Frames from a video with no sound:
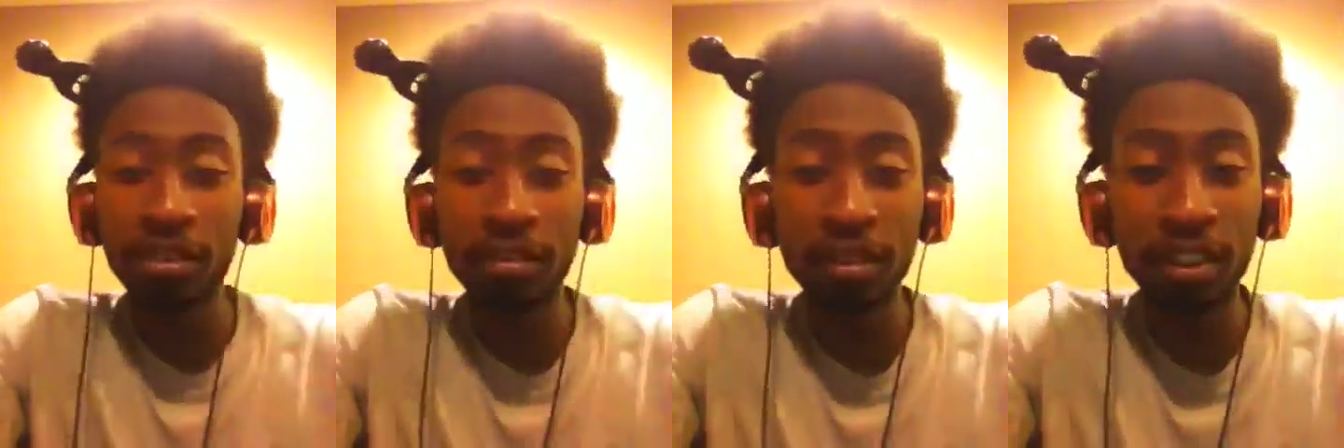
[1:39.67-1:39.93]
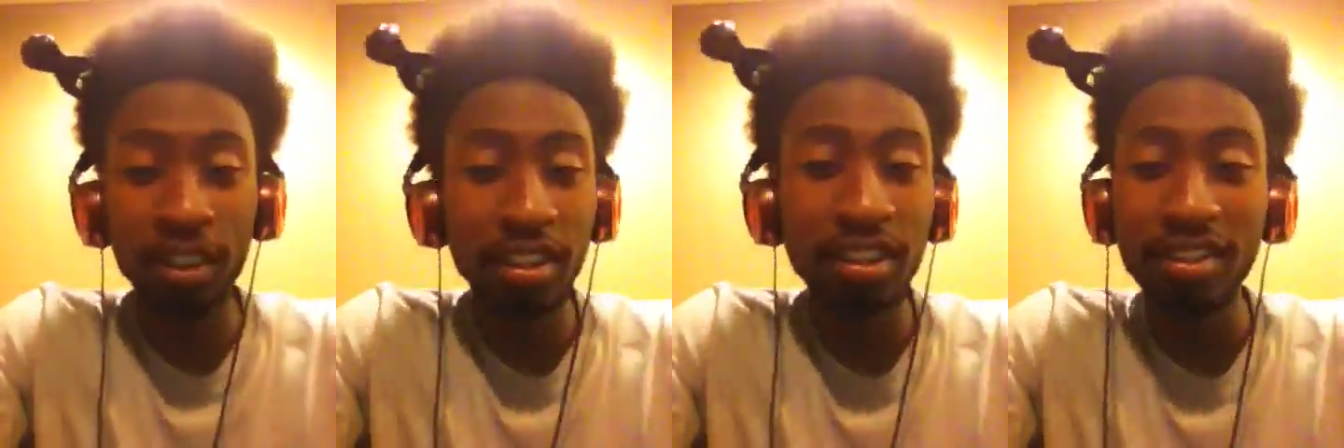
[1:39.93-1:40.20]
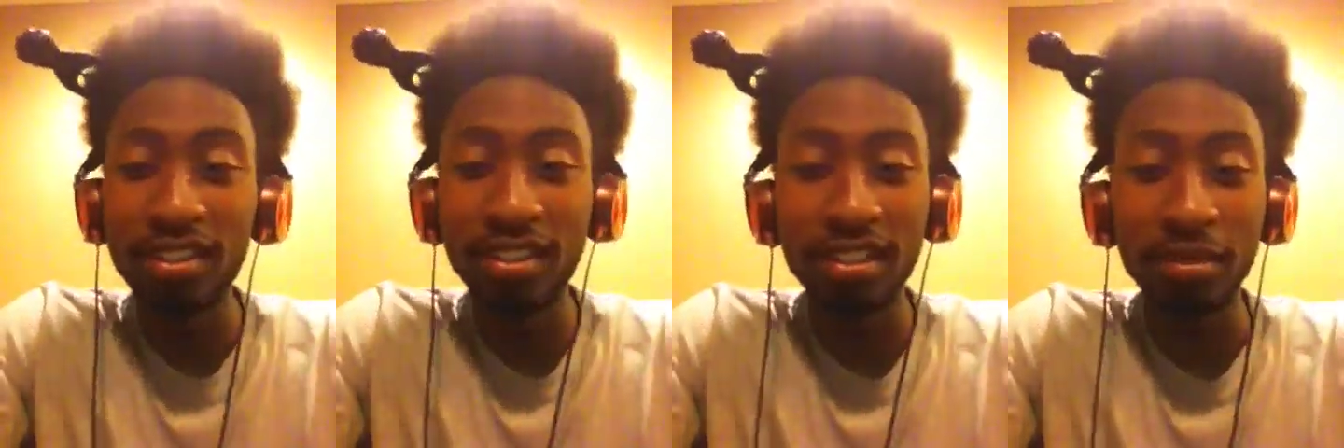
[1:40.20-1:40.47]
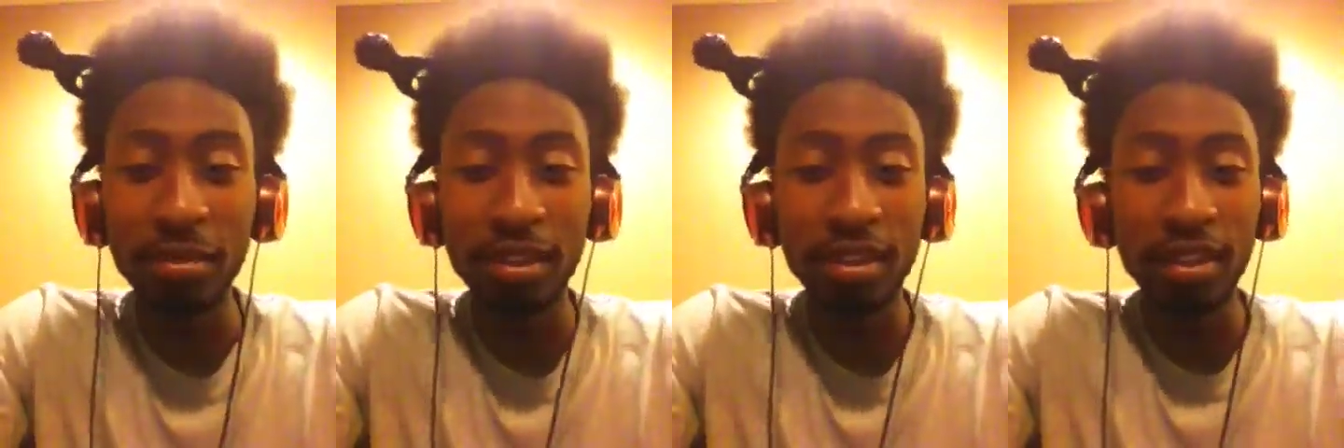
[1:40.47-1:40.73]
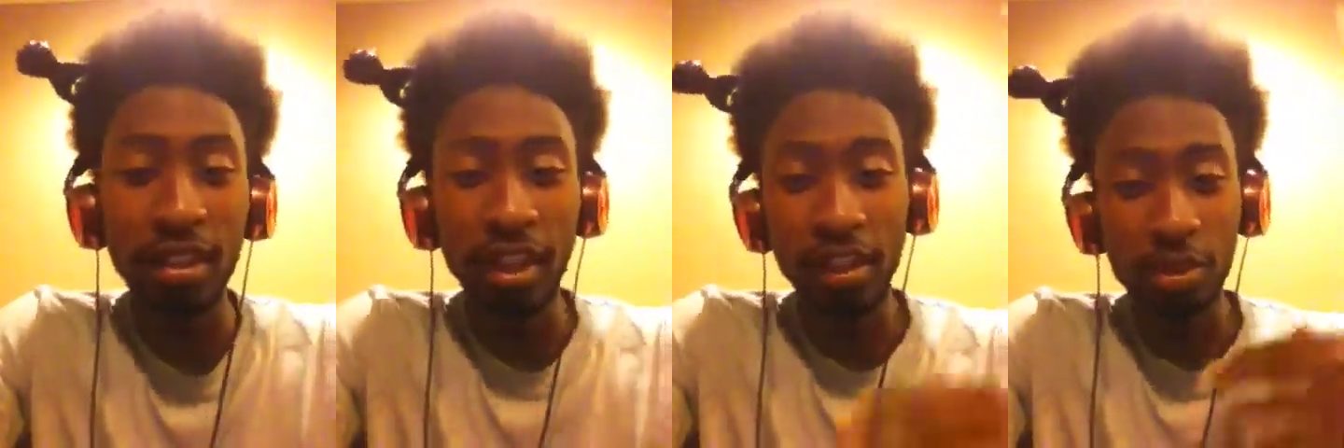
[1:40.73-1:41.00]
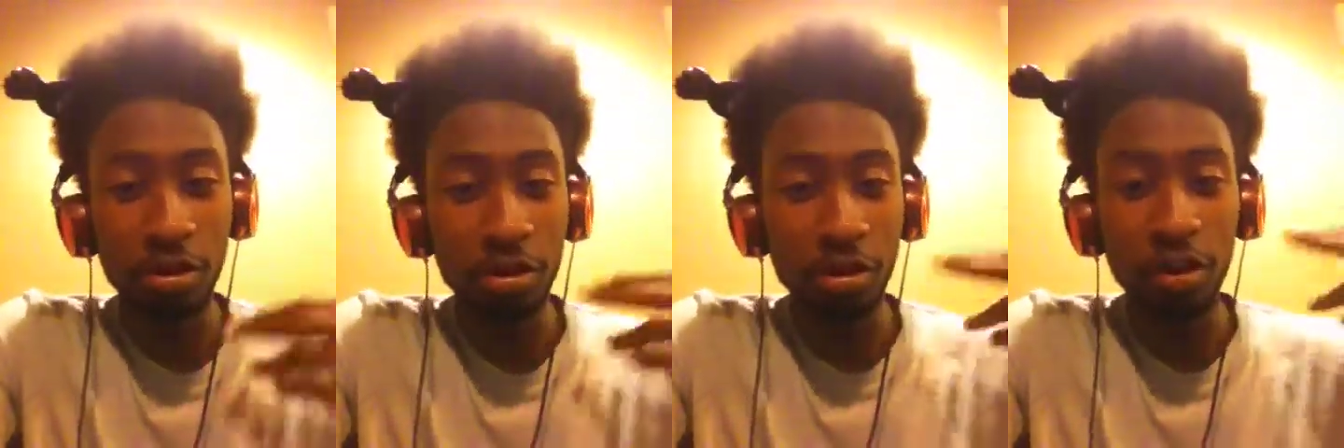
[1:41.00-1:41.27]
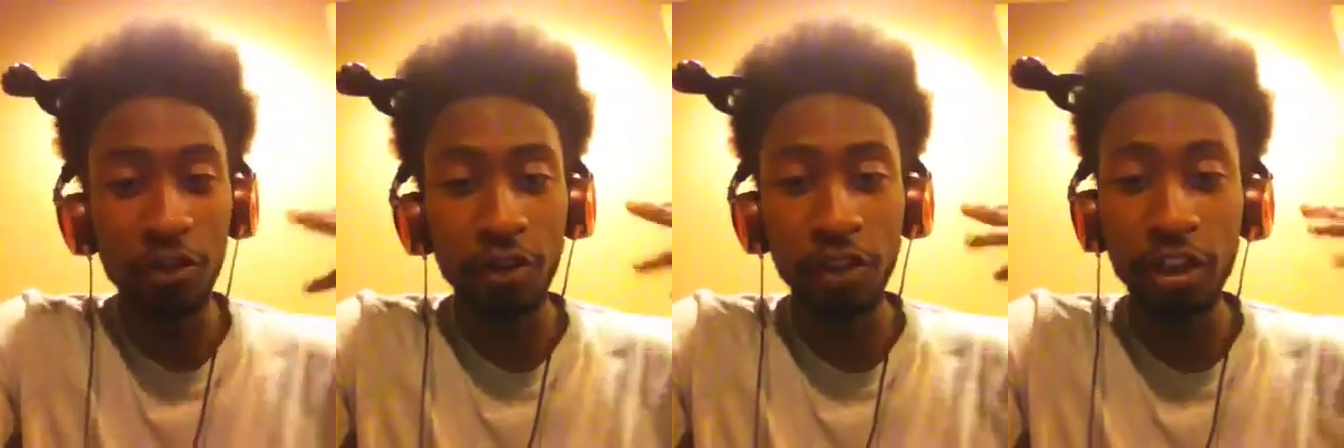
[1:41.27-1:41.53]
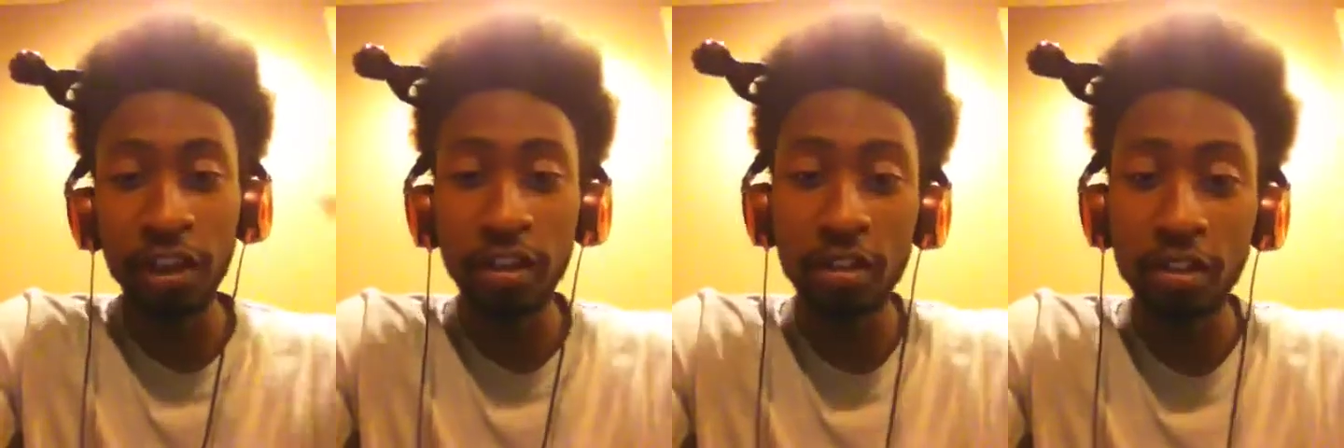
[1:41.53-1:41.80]
they're really easy to me. Like going over
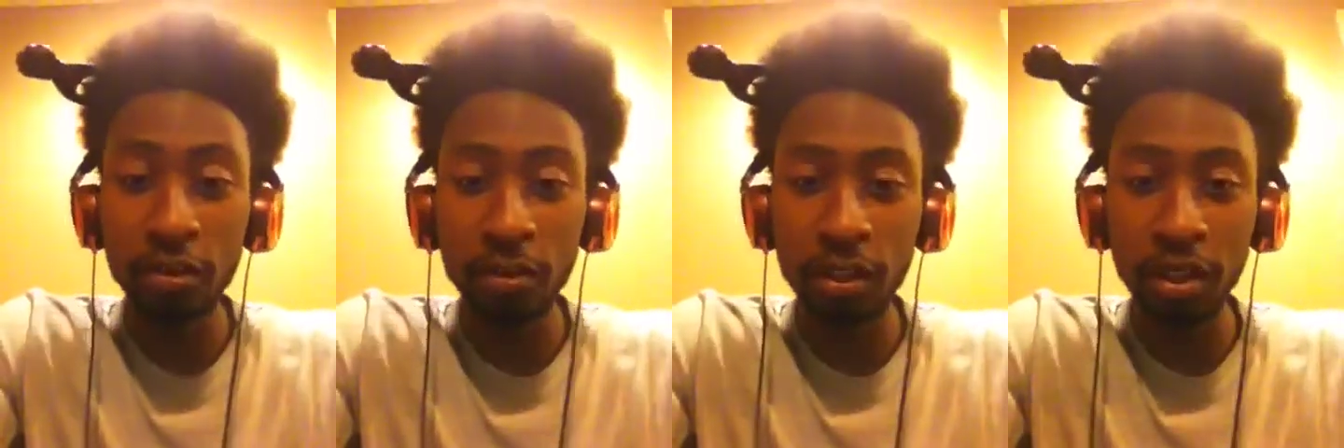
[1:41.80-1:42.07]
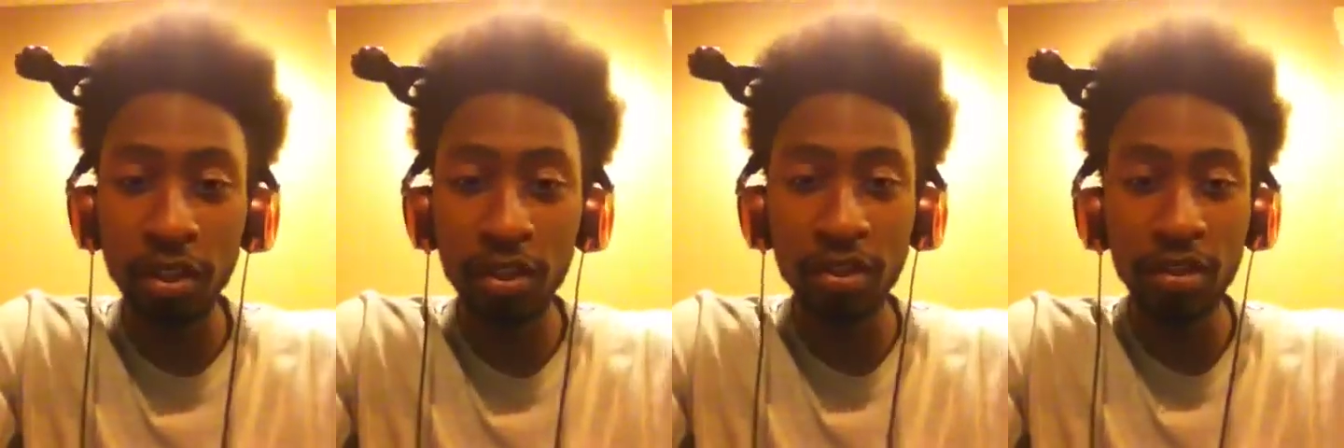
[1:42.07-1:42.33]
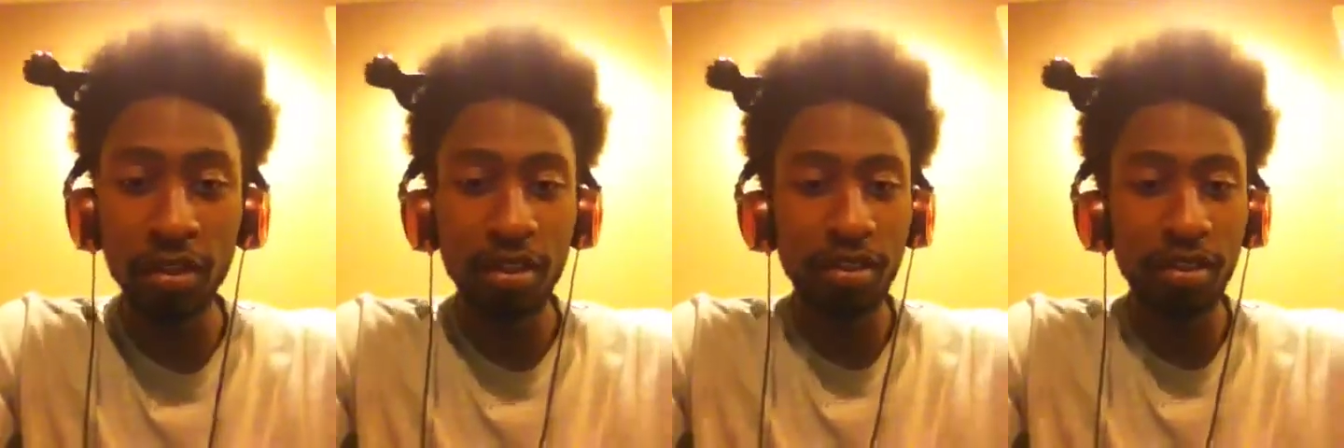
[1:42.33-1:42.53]
enthalpy,